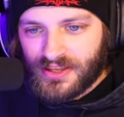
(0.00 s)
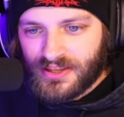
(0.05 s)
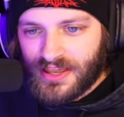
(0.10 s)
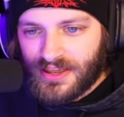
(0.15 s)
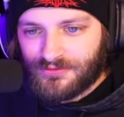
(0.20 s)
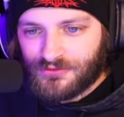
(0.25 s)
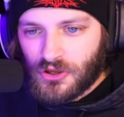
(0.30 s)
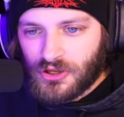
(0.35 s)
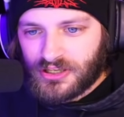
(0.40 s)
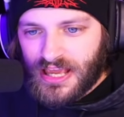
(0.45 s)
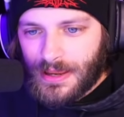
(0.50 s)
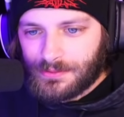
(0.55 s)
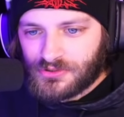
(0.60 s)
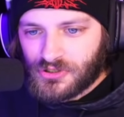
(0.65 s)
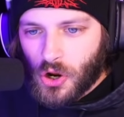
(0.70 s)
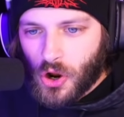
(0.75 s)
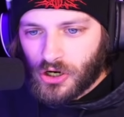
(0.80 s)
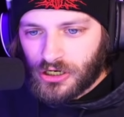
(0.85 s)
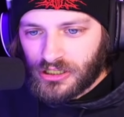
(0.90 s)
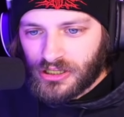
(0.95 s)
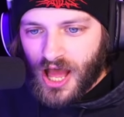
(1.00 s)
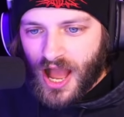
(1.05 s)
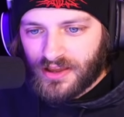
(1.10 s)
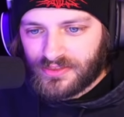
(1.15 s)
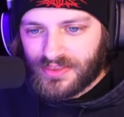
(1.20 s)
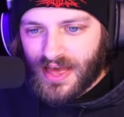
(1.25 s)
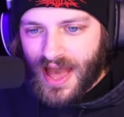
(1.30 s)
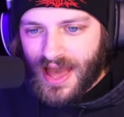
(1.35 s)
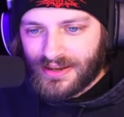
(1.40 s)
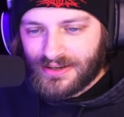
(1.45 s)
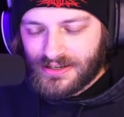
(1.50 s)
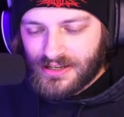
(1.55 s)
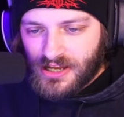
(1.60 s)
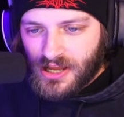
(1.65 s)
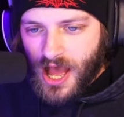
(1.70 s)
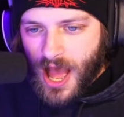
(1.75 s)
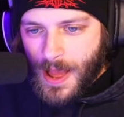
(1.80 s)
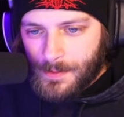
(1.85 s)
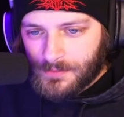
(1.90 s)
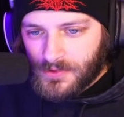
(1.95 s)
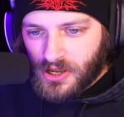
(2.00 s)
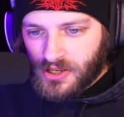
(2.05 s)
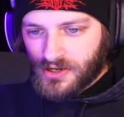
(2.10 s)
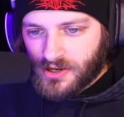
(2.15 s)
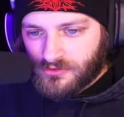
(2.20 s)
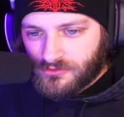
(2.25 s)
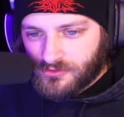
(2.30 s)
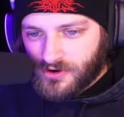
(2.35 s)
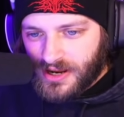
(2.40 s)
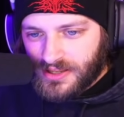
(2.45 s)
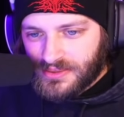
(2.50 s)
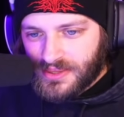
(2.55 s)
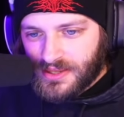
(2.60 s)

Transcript: If you keep talking like that, I'm gonna ring